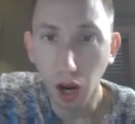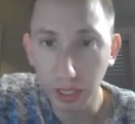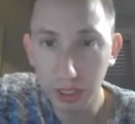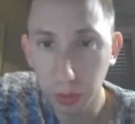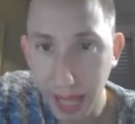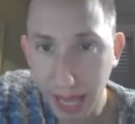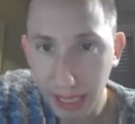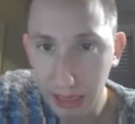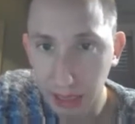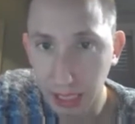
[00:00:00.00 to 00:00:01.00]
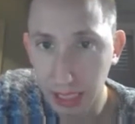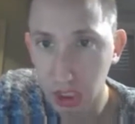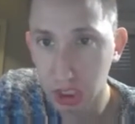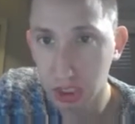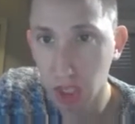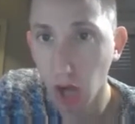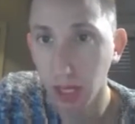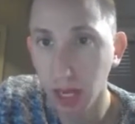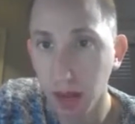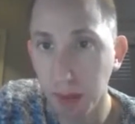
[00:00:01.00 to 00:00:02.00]
right, so next let's
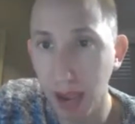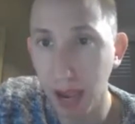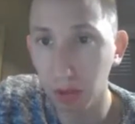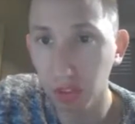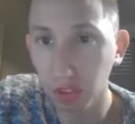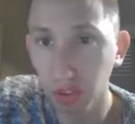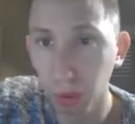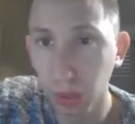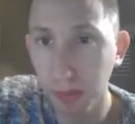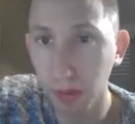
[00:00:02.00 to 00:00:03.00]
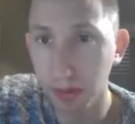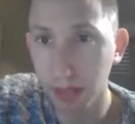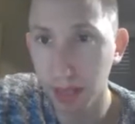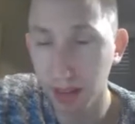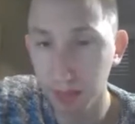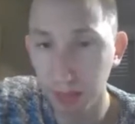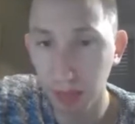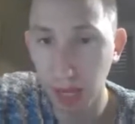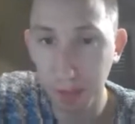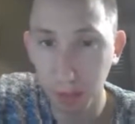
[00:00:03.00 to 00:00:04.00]
talk about 2 neighborhoods that kind
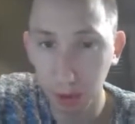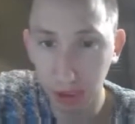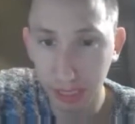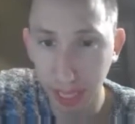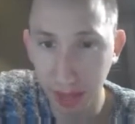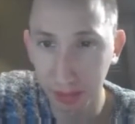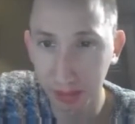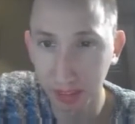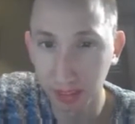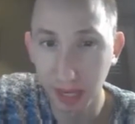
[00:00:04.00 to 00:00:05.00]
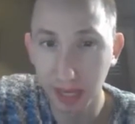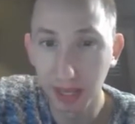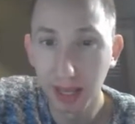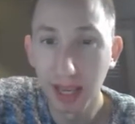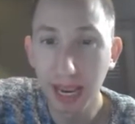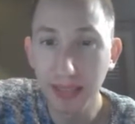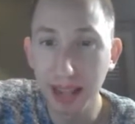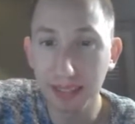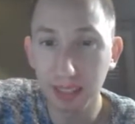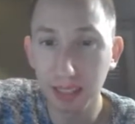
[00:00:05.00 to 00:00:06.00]
of mush together a little bit. And
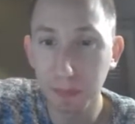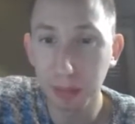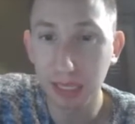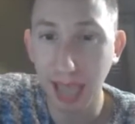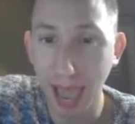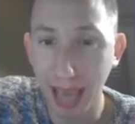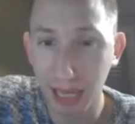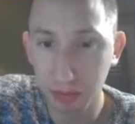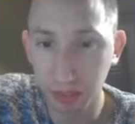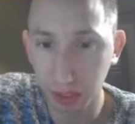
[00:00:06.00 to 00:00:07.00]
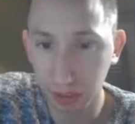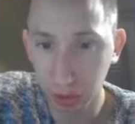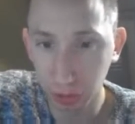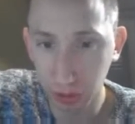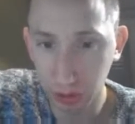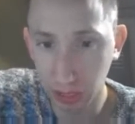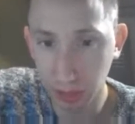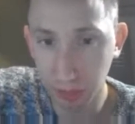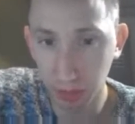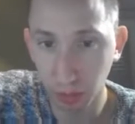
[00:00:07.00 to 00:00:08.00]
that's going to be Adams Village, which is
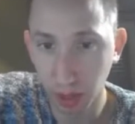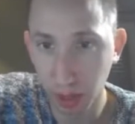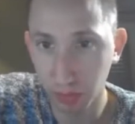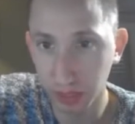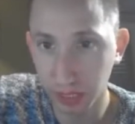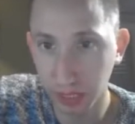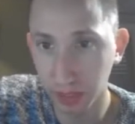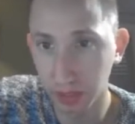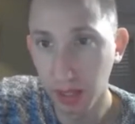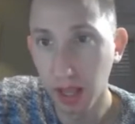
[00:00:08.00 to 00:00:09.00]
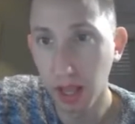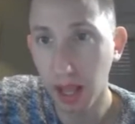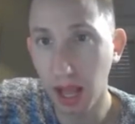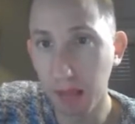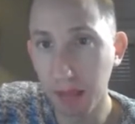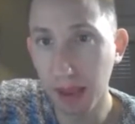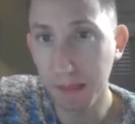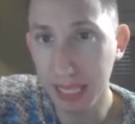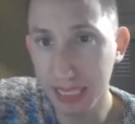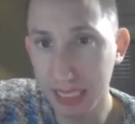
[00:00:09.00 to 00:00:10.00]
labeled right over here, and
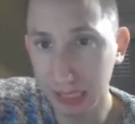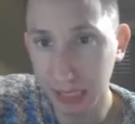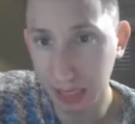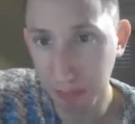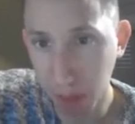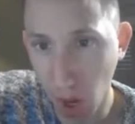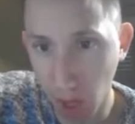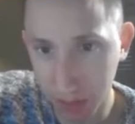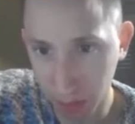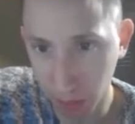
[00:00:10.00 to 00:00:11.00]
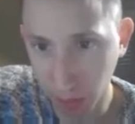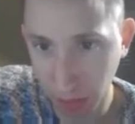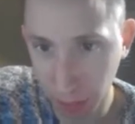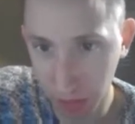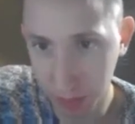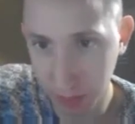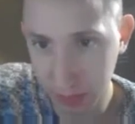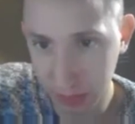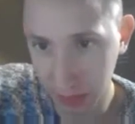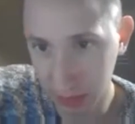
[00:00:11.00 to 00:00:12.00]
basically Neponset, right, which is
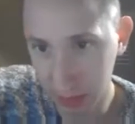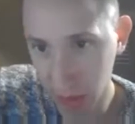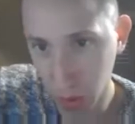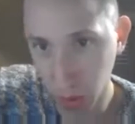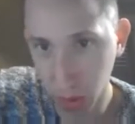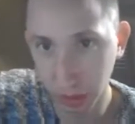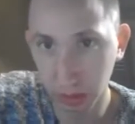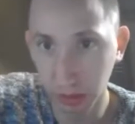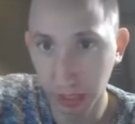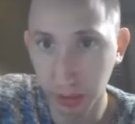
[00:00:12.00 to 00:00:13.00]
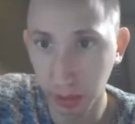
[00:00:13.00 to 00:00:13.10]
basically this whole little area